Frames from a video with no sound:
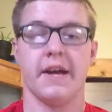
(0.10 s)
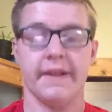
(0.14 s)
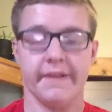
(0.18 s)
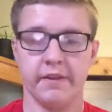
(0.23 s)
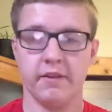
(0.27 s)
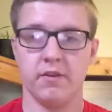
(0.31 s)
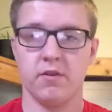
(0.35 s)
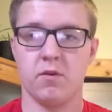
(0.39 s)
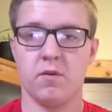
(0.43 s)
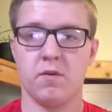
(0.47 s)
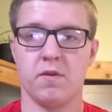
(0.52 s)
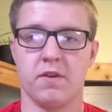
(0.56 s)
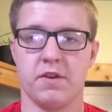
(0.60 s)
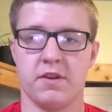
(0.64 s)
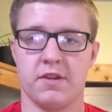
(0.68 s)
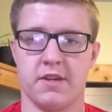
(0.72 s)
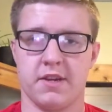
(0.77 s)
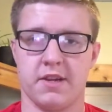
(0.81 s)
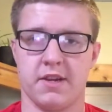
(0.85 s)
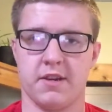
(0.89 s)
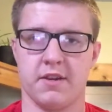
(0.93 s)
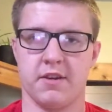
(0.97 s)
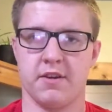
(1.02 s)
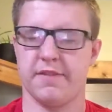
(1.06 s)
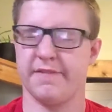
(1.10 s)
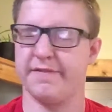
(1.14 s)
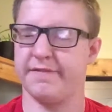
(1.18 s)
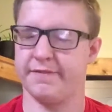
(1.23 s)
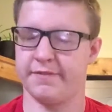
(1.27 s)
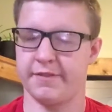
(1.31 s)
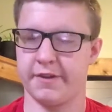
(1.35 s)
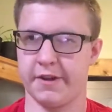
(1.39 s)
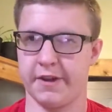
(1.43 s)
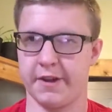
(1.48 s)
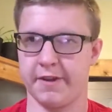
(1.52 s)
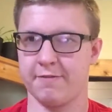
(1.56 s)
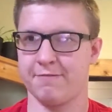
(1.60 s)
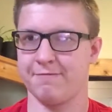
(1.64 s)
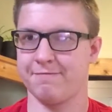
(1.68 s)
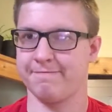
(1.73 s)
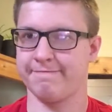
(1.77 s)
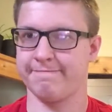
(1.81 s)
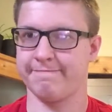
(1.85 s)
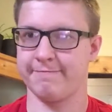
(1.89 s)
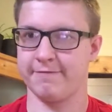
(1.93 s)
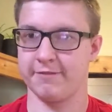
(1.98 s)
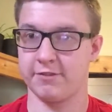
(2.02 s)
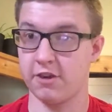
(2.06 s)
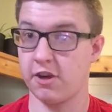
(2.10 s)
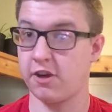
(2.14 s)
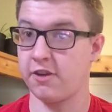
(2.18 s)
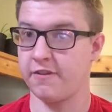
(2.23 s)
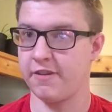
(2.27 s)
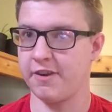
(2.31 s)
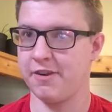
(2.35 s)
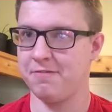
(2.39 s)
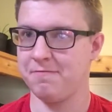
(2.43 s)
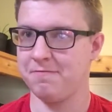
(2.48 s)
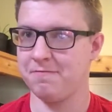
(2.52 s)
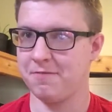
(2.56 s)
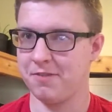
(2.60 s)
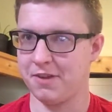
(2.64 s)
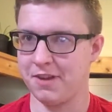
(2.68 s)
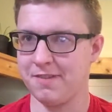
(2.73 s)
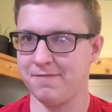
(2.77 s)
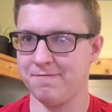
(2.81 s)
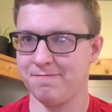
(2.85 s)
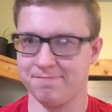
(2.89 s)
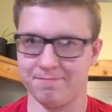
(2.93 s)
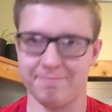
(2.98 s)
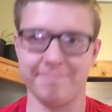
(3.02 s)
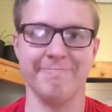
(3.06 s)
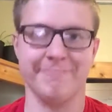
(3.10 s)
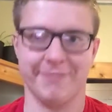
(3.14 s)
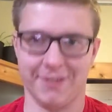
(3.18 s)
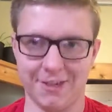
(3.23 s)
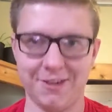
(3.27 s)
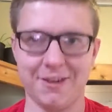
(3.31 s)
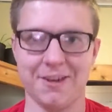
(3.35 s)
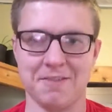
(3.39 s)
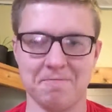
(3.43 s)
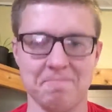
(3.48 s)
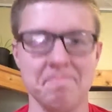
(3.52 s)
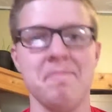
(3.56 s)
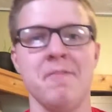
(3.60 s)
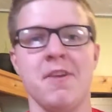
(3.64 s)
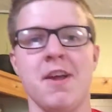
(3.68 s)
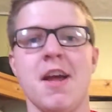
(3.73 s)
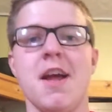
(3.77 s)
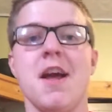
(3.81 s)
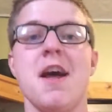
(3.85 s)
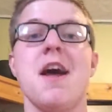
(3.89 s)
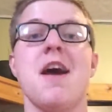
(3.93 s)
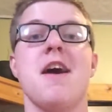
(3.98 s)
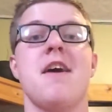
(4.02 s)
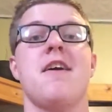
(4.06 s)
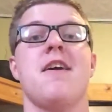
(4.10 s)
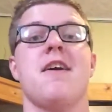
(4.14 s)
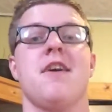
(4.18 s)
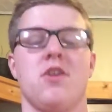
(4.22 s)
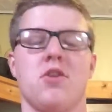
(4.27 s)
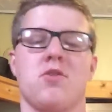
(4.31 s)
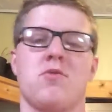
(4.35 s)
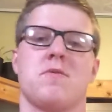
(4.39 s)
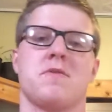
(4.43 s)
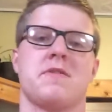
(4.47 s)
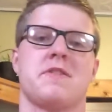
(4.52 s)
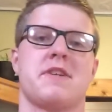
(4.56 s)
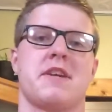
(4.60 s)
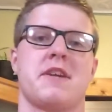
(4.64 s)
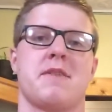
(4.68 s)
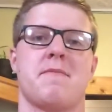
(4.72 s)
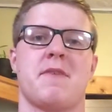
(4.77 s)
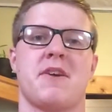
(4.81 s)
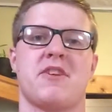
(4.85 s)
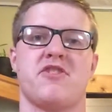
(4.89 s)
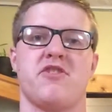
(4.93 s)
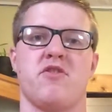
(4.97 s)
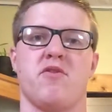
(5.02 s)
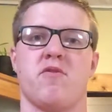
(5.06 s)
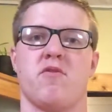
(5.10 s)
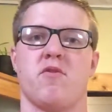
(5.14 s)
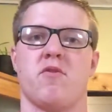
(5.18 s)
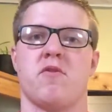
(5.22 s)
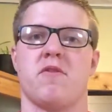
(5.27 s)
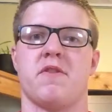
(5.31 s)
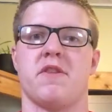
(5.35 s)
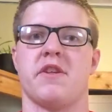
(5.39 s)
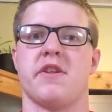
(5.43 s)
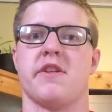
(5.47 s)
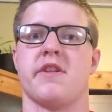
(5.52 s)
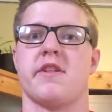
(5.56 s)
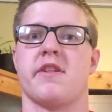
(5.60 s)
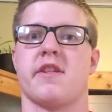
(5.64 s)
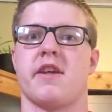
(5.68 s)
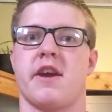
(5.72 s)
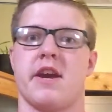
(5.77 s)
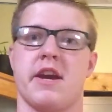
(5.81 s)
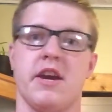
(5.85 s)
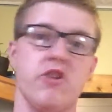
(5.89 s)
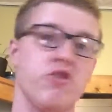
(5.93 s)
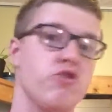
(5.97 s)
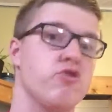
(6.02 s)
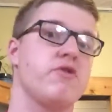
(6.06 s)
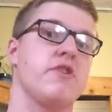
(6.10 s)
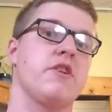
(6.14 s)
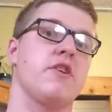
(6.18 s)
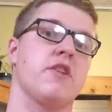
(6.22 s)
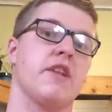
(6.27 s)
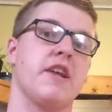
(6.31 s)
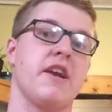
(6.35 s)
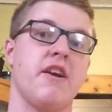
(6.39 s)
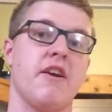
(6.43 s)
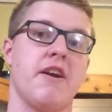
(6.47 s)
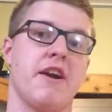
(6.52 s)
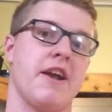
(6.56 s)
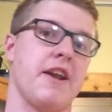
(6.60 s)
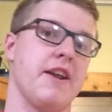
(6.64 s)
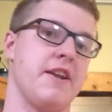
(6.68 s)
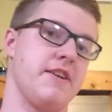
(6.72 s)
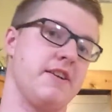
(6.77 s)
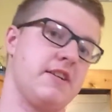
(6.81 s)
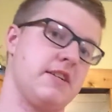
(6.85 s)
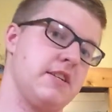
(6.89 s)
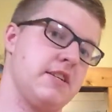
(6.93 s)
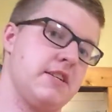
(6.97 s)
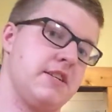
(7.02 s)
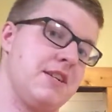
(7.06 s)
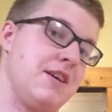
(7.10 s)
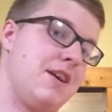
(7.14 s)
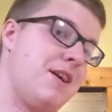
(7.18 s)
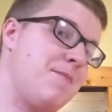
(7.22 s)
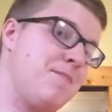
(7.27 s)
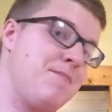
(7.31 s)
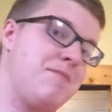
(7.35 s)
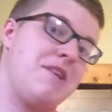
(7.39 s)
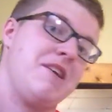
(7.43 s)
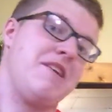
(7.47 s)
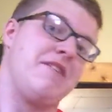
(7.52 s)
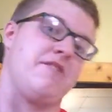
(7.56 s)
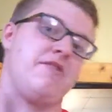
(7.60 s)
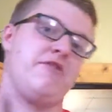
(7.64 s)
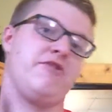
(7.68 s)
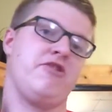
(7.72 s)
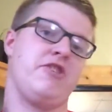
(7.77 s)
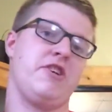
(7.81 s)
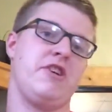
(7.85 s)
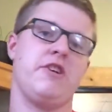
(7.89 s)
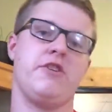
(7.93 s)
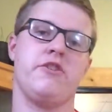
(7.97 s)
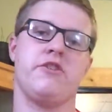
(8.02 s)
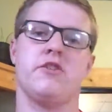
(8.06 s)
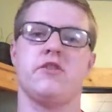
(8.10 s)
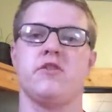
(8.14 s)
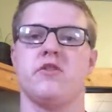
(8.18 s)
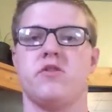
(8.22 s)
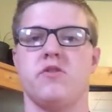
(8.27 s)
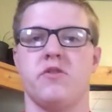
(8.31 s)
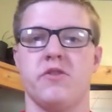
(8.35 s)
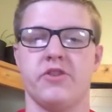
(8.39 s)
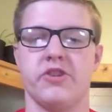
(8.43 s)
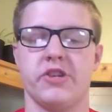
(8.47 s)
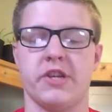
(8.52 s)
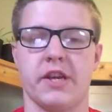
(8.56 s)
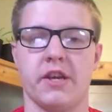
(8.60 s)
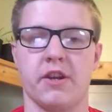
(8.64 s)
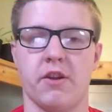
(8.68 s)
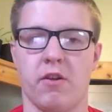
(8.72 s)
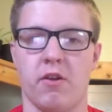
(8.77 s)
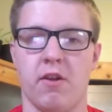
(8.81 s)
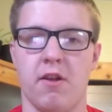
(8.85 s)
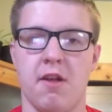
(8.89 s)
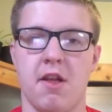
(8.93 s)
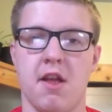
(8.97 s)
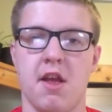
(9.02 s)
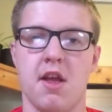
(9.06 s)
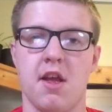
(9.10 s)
Hello, once. Start the video? Okay. Hello, once again, Apache Overlord. This is I, Interesting Claire, and this is updates and changes to the channel.